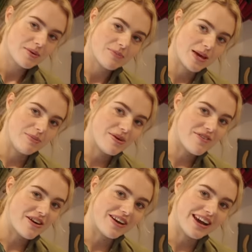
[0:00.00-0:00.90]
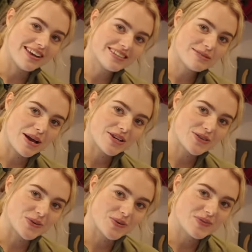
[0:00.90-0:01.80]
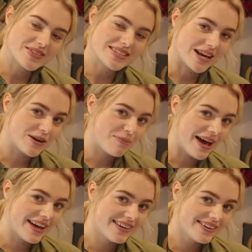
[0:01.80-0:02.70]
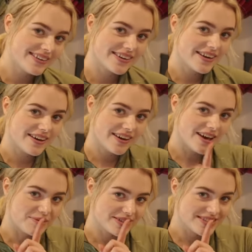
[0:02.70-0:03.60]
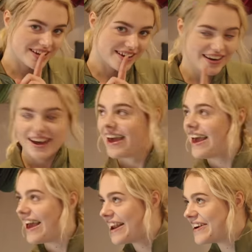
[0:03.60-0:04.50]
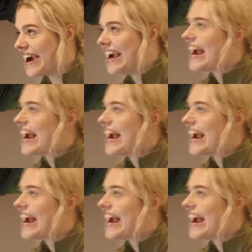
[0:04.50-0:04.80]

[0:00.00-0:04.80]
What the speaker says: Maybe a very special saddle pad coming soon. Anyway,